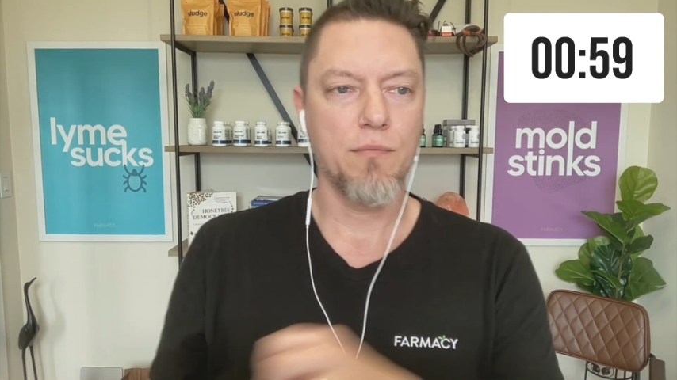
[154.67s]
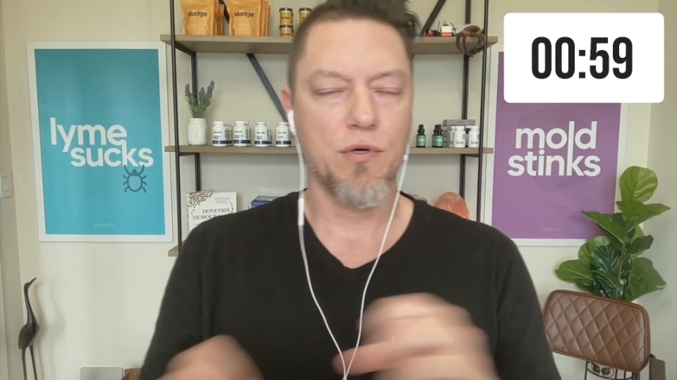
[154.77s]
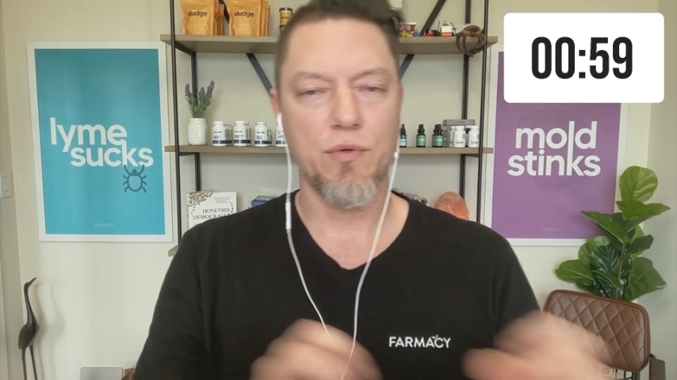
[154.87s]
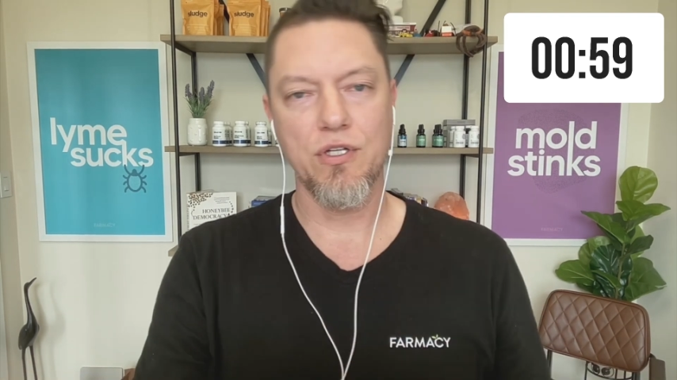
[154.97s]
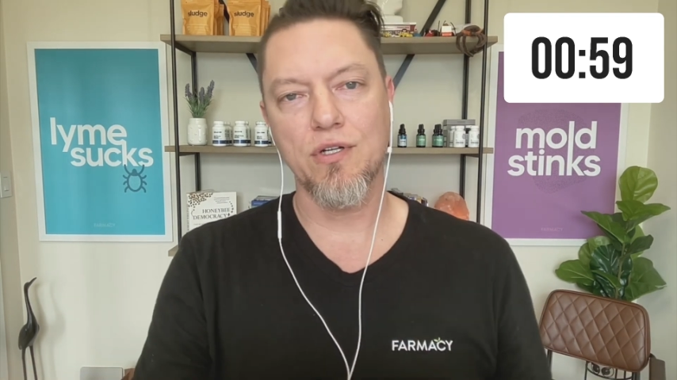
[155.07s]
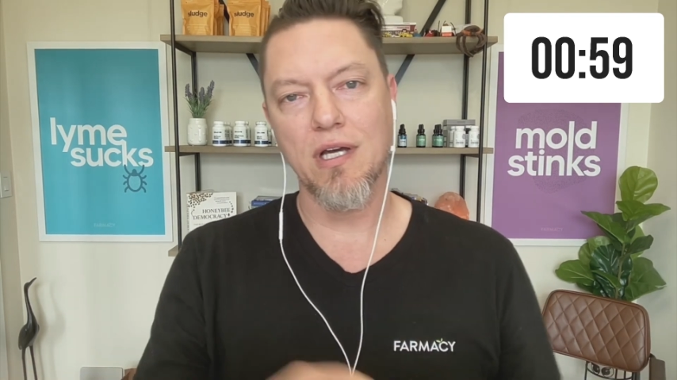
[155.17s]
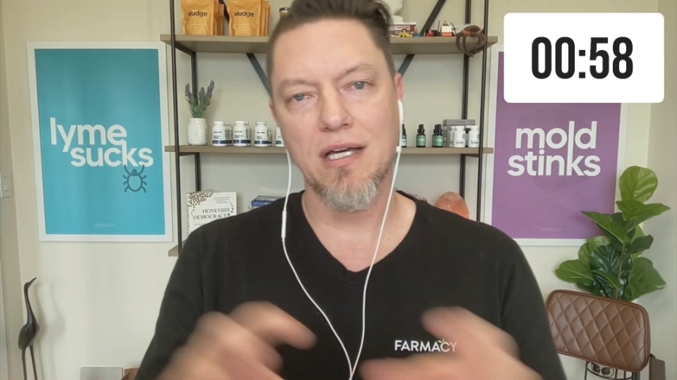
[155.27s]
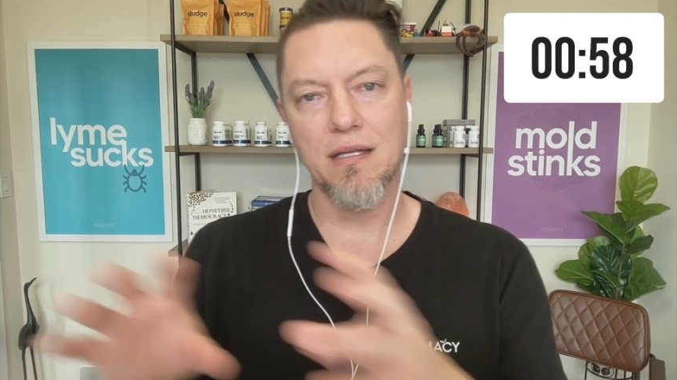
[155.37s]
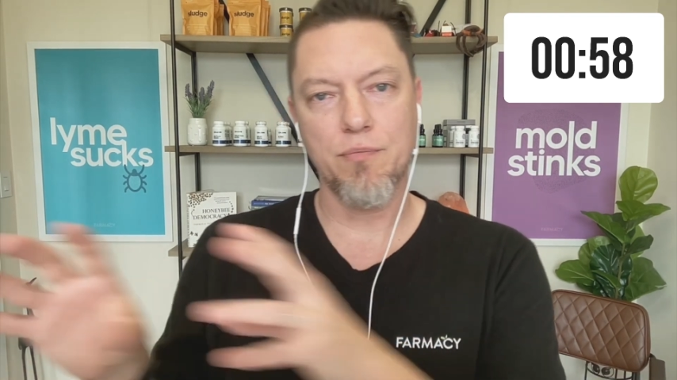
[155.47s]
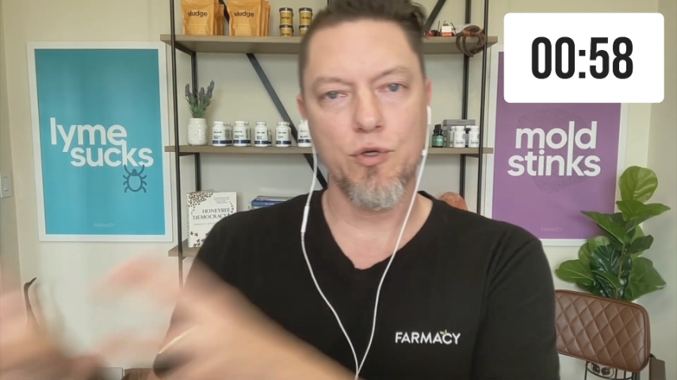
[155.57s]
But when you're
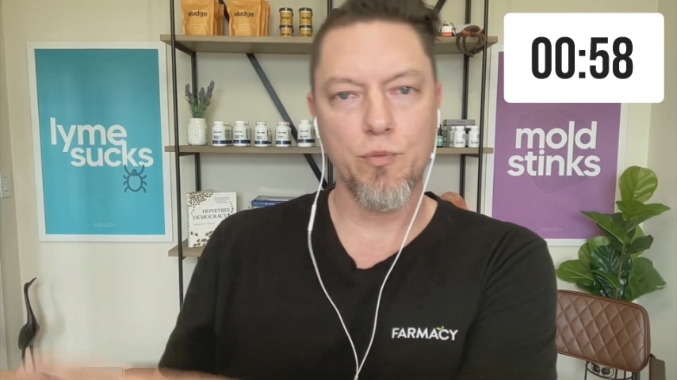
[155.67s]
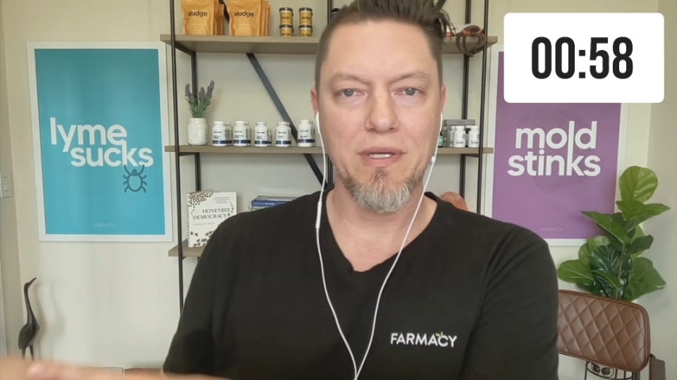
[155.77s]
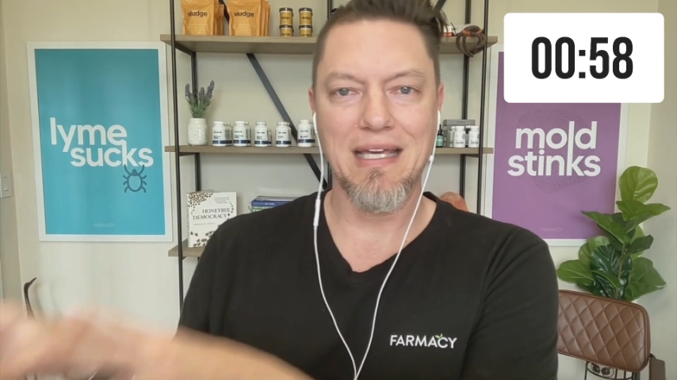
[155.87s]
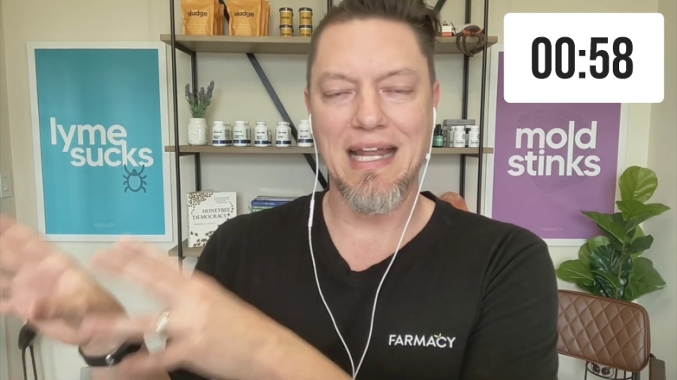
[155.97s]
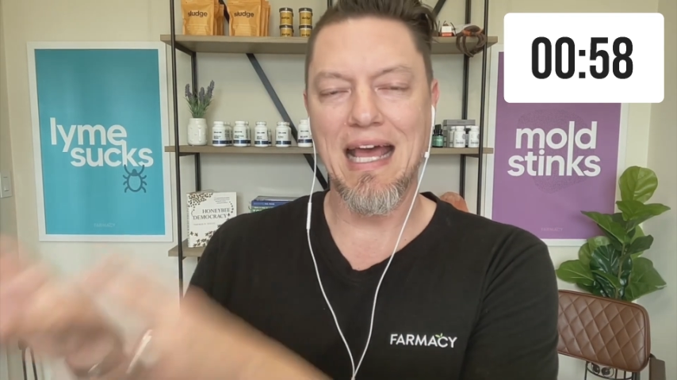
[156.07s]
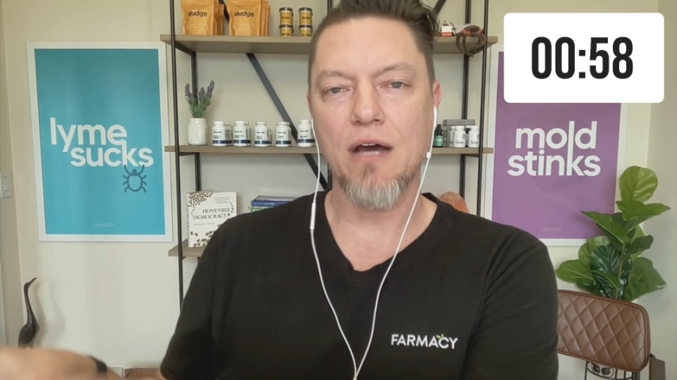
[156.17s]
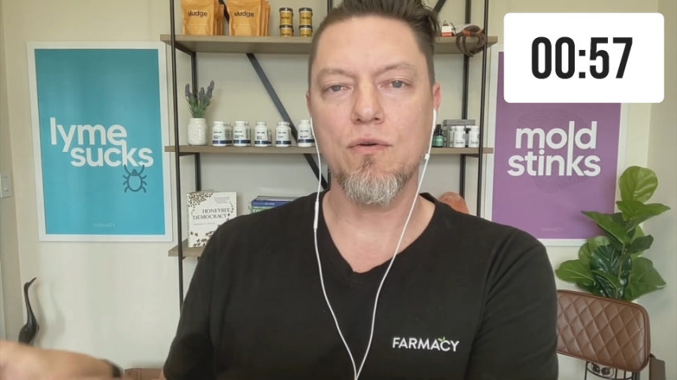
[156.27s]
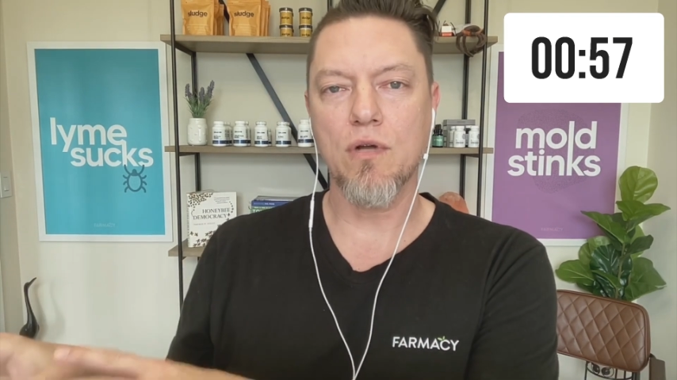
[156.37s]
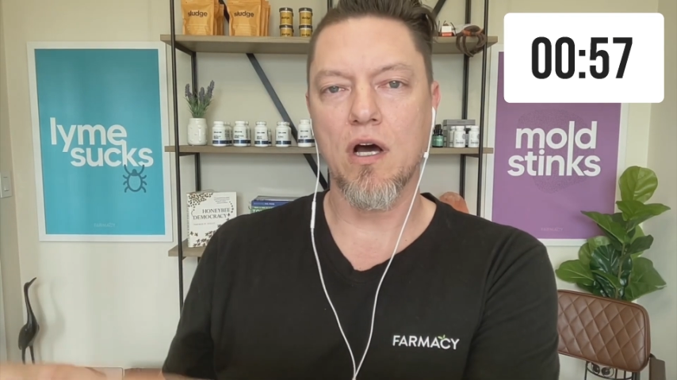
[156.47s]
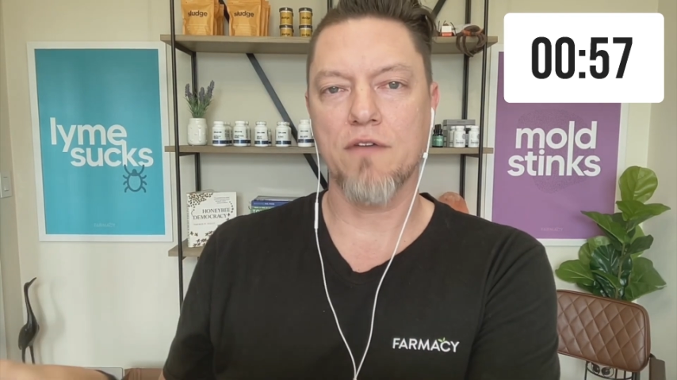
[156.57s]
not pooping it
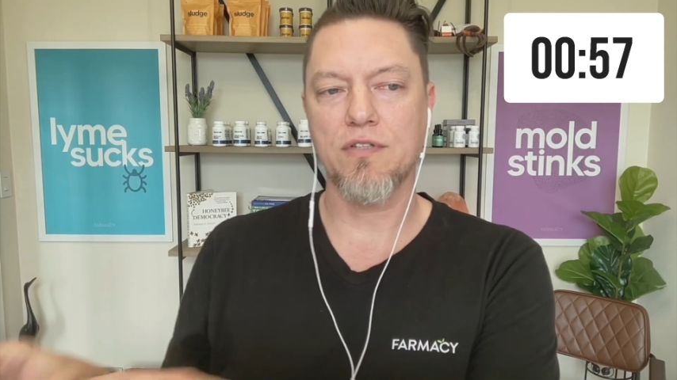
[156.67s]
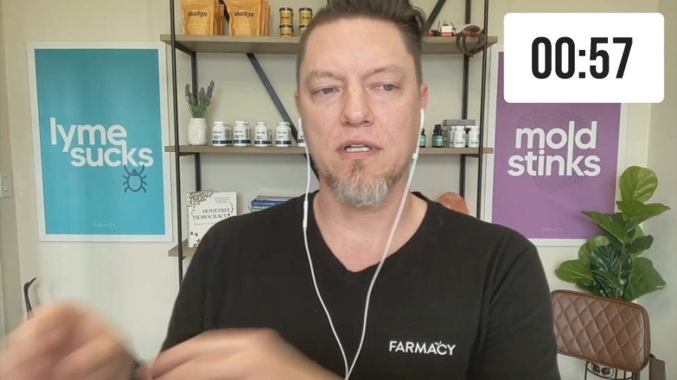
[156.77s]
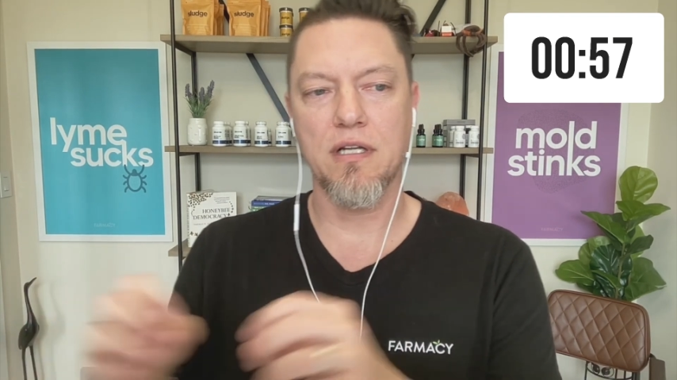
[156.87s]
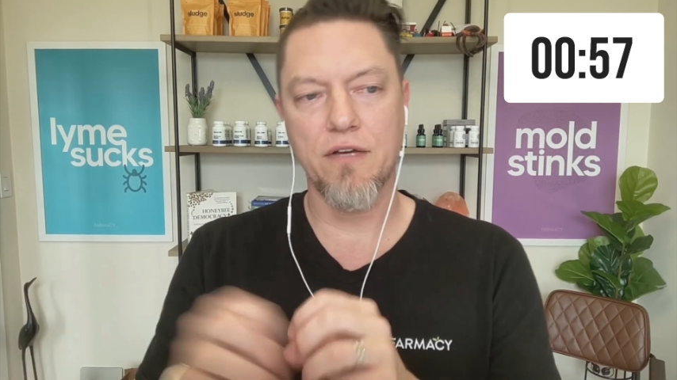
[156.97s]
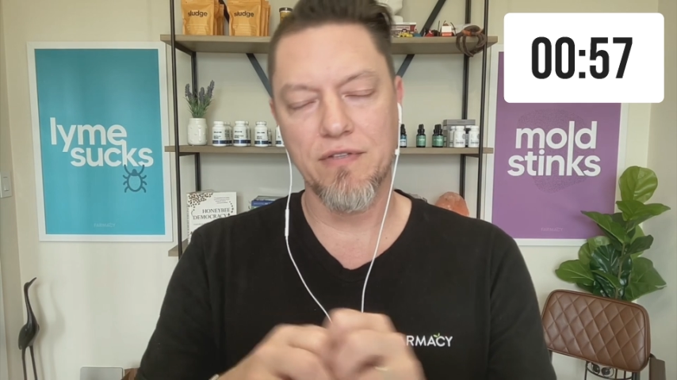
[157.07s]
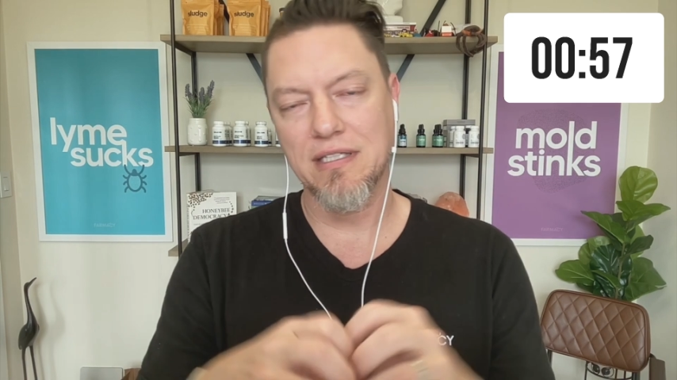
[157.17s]
out often enough,